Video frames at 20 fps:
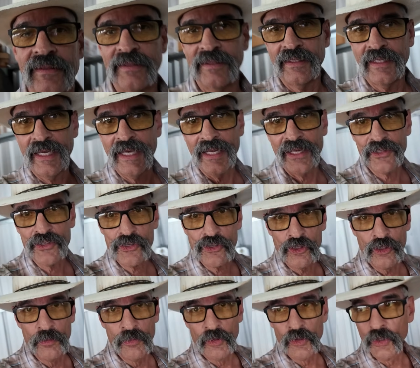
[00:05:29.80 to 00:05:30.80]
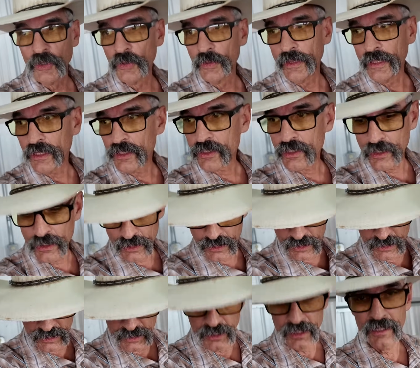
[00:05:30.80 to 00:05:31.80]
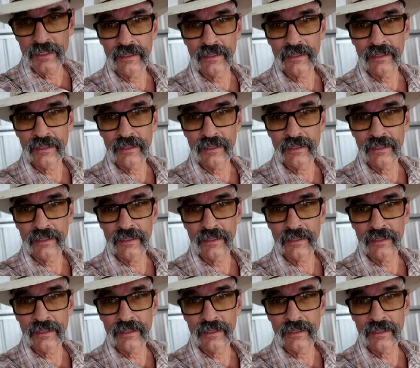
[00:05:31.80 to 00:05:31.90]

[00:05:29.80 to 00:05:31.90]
it had a Subaru engine in it,